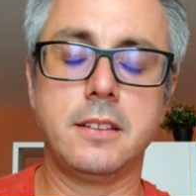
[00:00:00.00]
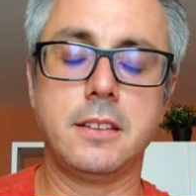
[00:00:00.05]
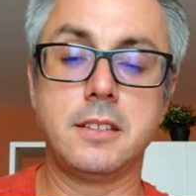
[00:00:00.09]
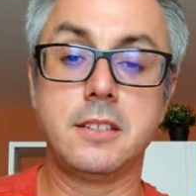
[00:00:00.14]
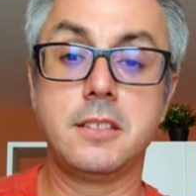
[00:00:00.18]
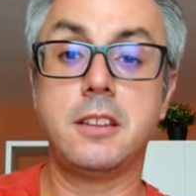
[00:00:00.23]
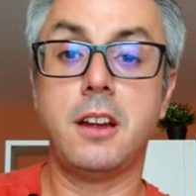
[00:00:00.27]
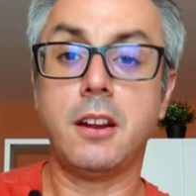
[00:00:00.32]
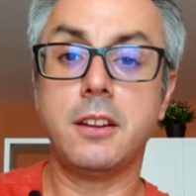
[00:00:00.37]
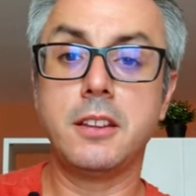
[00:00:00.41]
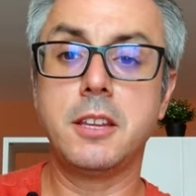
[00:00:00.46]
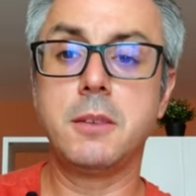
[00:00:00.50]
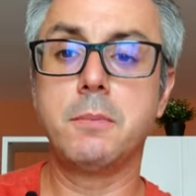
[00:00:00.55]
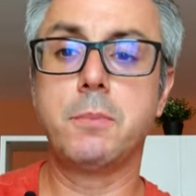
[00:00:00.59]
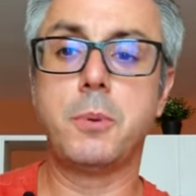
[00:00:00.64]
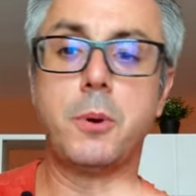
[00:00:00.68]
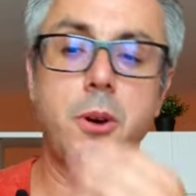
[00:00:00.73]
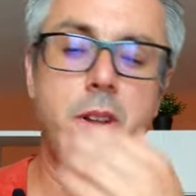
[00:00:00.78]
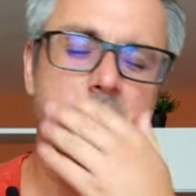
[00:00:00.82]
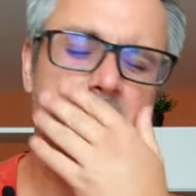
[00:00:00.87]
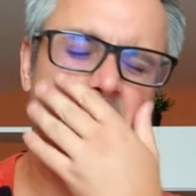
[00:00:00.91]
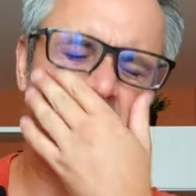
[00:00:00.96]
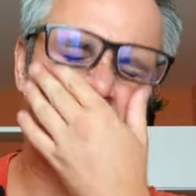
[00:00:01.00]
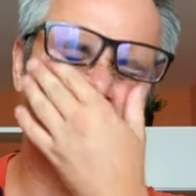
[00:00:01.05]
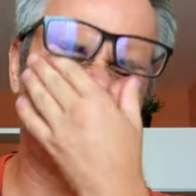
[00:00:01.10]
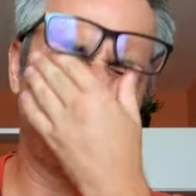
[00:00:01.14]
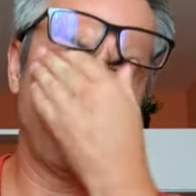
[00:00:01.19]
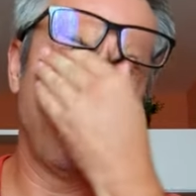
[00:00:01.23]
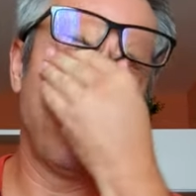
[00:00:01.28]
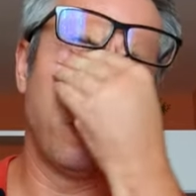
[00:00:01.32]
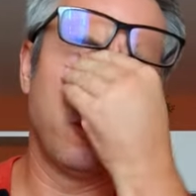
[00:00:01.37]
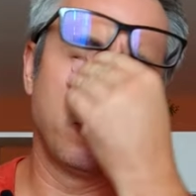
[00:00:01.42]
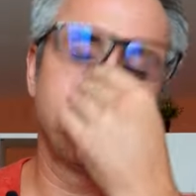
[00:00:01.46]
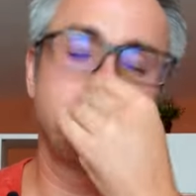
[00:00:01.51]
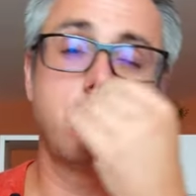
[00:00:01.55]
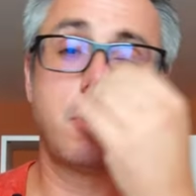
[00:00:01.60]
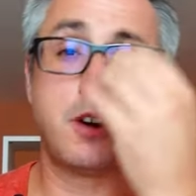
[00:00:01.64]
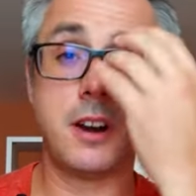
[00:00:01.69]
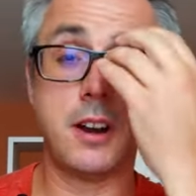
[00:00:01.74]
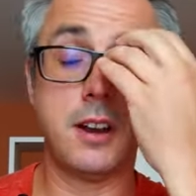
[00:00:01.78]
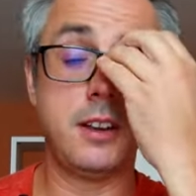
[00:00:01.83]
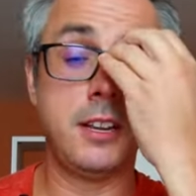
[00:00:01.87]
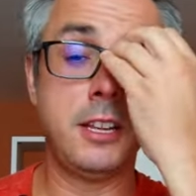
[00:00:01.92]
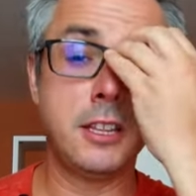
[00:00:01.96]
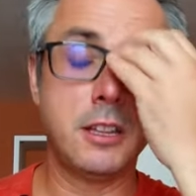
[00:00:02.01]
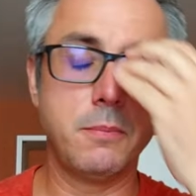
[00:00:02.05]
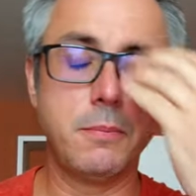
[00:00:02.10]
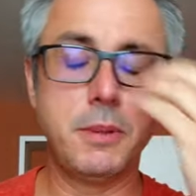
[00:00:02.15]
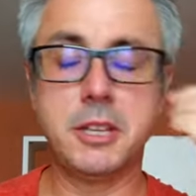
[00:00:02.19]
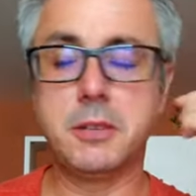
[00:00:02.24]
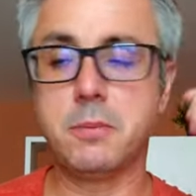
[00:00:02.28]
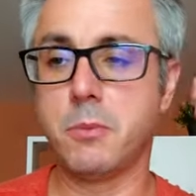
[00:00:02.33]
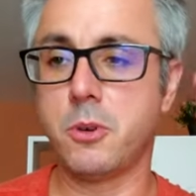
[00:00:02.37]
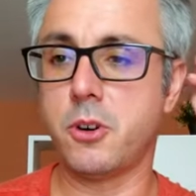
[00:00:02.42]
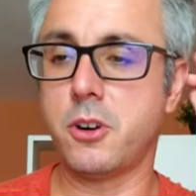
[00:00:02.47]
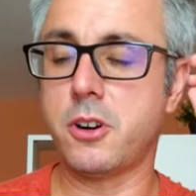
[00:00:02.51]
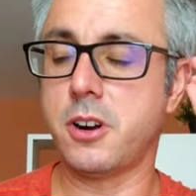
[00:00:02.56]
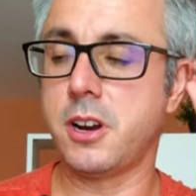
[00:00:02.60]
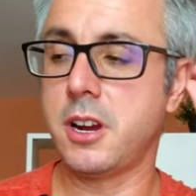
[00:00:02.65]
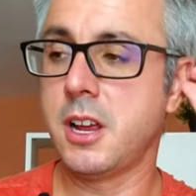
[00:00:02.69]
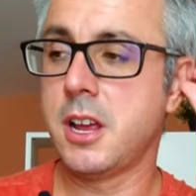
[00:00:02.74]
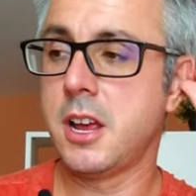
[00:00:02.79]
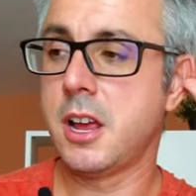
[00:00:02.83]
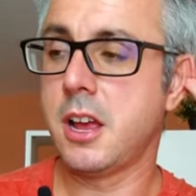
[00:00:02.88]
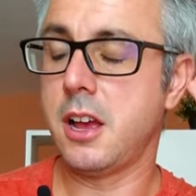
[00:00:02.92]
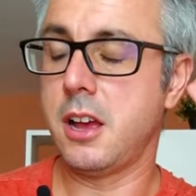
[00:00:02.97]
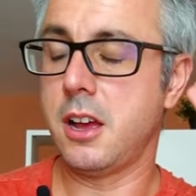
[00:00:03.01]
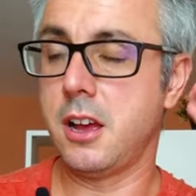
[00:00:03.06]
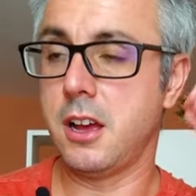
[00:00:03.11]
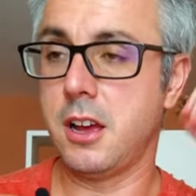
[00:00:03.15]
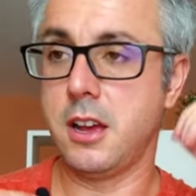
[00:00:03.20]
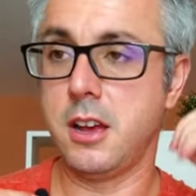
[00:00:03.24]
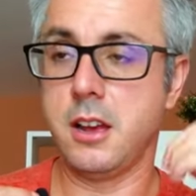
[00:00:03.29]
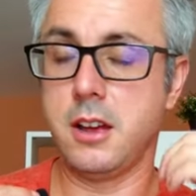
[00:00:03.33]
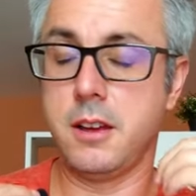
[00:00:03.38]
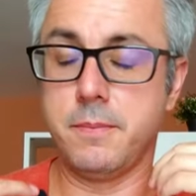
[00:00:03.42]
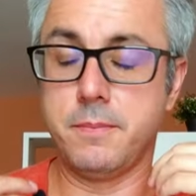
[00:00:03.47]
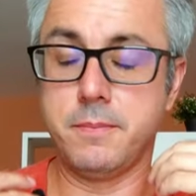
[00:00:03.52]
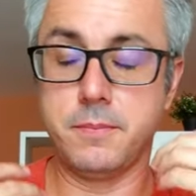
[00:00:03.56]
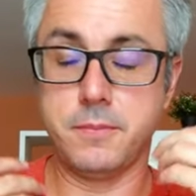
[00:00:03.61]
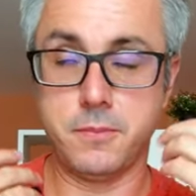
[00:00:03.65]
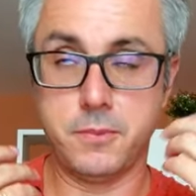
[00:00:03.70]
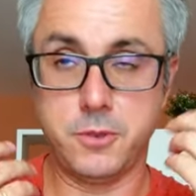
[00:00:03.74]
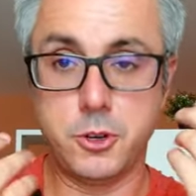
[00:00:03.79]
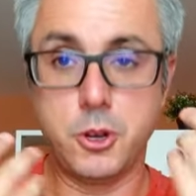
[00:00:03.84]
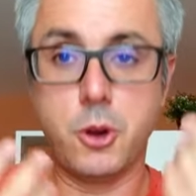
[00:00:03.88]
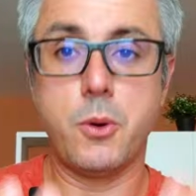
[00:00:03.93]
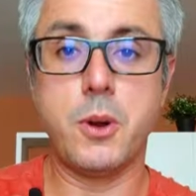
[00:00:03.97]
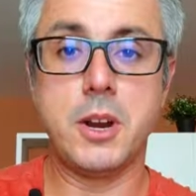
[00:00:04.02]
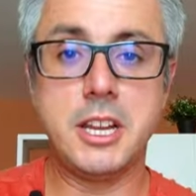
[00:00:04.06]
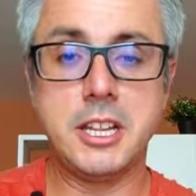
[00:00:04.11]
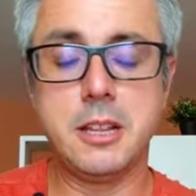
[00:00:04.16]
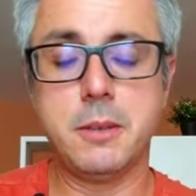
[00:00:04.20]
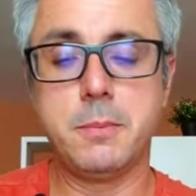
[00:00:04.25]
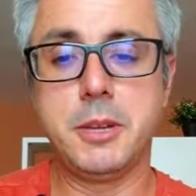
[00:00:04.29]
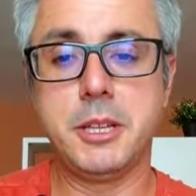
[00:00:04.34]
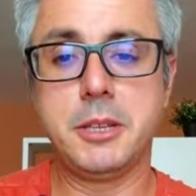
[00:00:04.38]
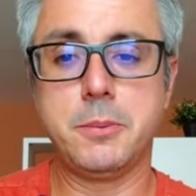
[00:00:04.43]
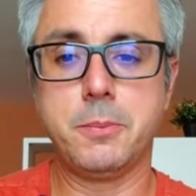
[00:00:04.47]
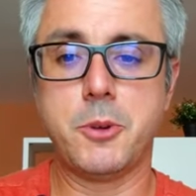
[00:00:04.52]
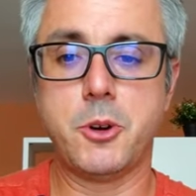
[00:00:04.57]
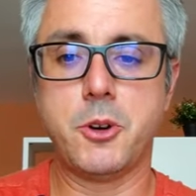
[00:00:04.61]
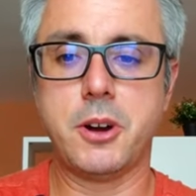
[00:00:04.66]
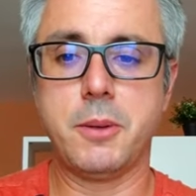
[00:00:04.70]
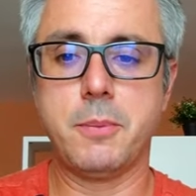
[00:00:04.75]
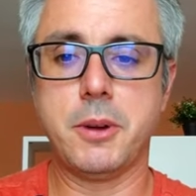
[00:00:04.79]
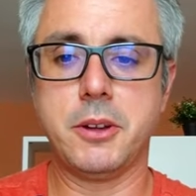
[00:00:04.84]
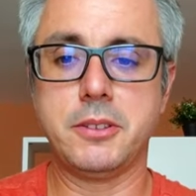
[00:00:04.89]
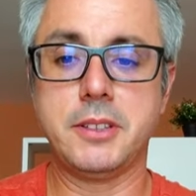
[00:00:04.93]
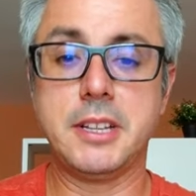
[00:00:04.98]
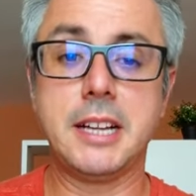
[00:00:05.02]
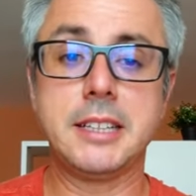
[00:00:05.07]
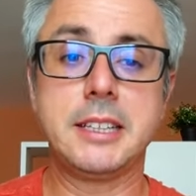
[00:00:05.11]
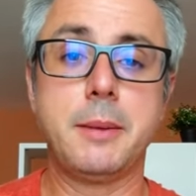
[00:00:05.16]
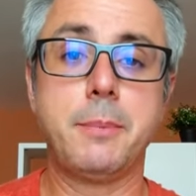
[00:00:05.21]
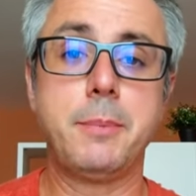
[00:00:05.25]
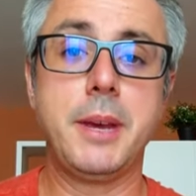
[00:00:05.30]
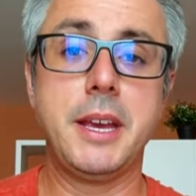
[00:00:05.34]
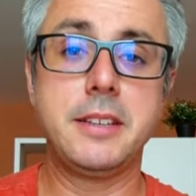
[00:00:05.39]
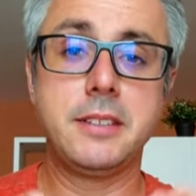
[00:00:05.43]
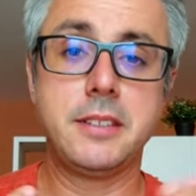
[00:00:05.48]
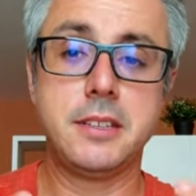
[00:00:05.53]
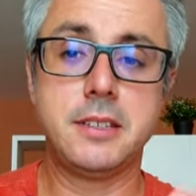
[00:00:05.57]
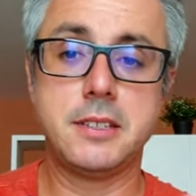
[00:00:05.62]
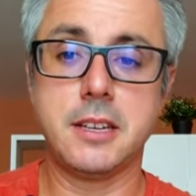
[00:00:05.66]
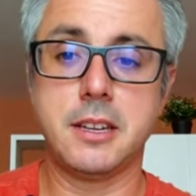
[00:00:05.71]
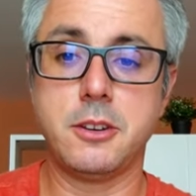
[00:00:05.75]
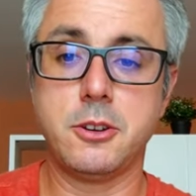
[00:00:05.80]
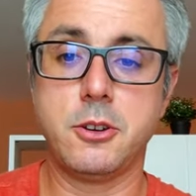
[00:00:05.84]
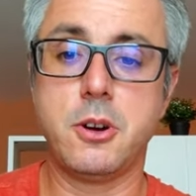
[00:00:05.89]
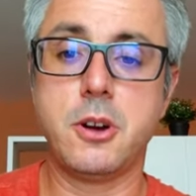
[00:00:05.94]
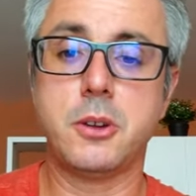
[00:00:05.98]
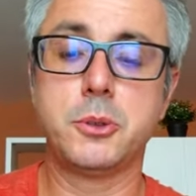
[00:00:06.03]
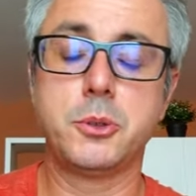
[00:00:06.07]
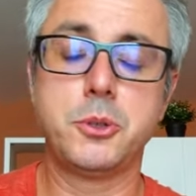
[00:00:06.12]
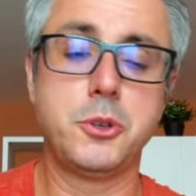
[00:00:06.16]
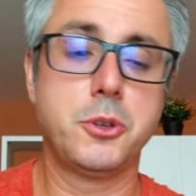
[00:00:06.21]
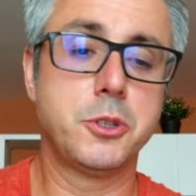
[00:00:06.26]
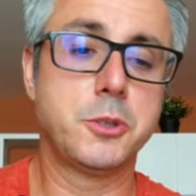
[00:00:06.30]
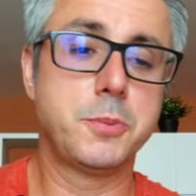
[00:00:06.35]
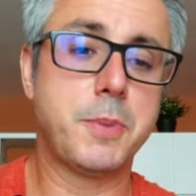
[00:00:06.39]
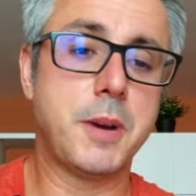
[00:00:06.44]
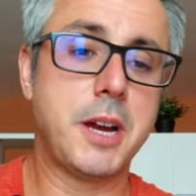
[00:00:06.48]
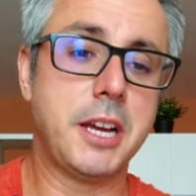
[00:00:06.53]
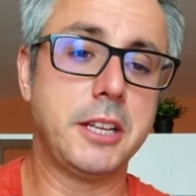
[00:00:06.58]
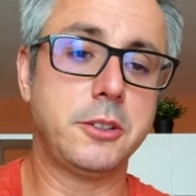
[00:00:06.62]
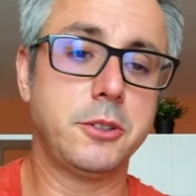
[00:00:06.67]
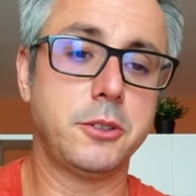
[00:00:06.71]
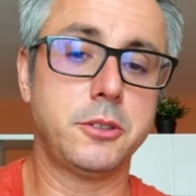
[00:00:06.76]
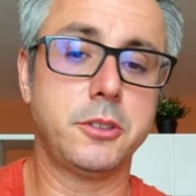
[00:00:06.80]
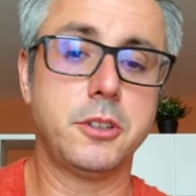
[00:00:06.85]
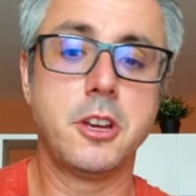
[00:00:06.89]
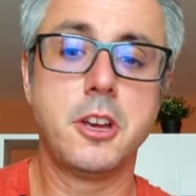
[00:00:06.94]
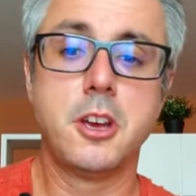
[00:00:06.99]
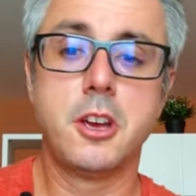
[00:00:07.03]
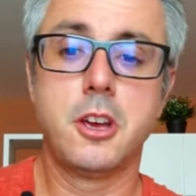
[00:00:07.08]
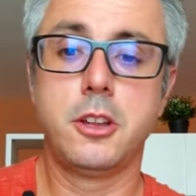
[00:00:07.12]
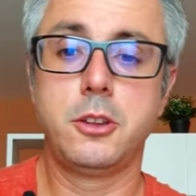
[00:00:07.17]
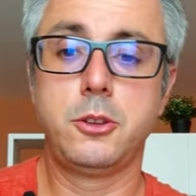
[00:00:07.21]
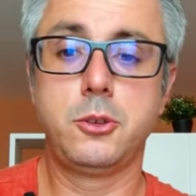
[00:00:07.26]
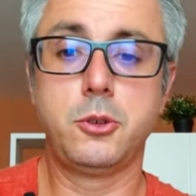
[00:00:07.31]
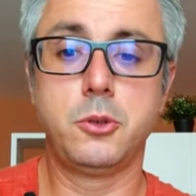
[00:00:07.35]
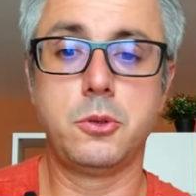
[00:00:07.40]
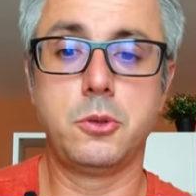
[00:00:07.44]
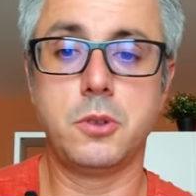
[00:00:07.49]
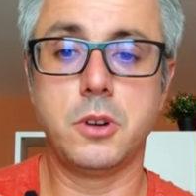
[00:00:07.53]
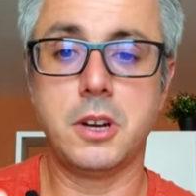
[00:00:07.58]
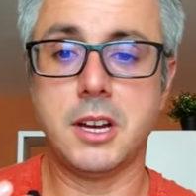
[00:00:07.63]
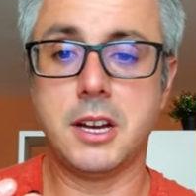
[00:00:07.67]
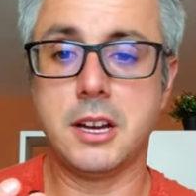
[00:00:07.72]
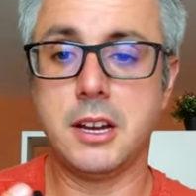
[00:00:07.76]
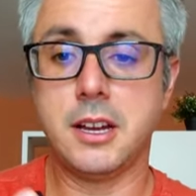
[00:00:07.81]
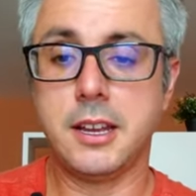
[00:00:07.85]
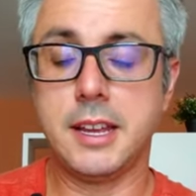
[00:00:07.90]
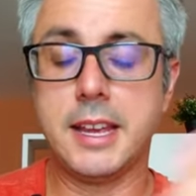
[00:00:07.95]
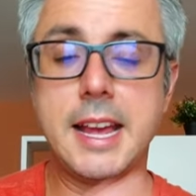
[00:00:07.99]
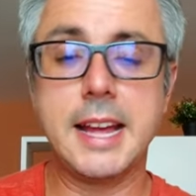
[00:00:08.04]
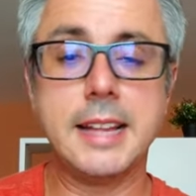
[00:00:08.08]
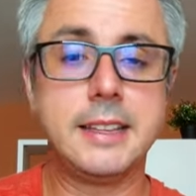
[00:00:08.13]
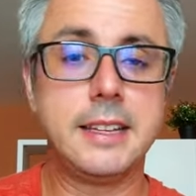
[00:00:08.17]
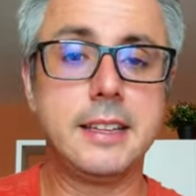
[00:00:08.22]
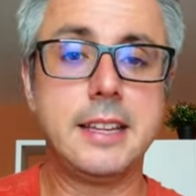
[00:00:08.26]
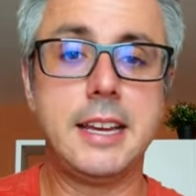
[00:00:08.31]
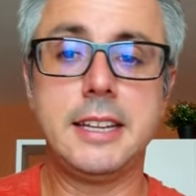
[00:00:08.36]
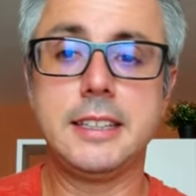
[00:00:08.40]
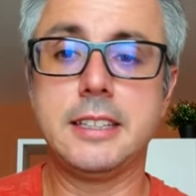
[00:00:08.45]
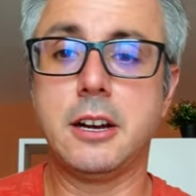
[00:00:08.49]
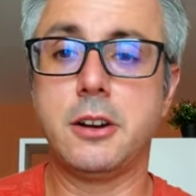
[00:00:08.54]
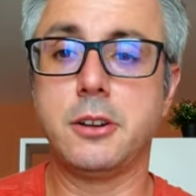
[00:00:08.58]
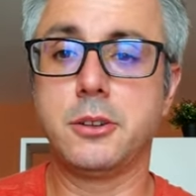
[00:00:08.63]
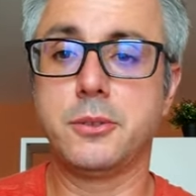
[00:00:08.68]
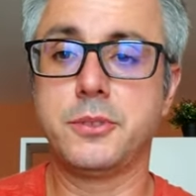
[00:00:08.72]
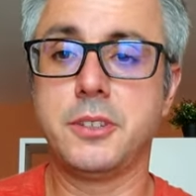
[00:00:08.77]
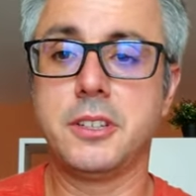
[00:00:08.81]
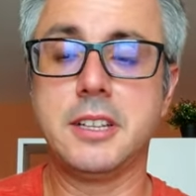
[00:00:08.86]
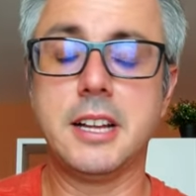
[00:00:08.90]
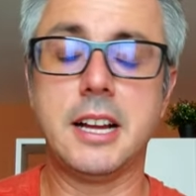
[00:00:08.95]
starting point for those who are a little bit more, know a little bit more about databases and know how to use Python to get the data out of the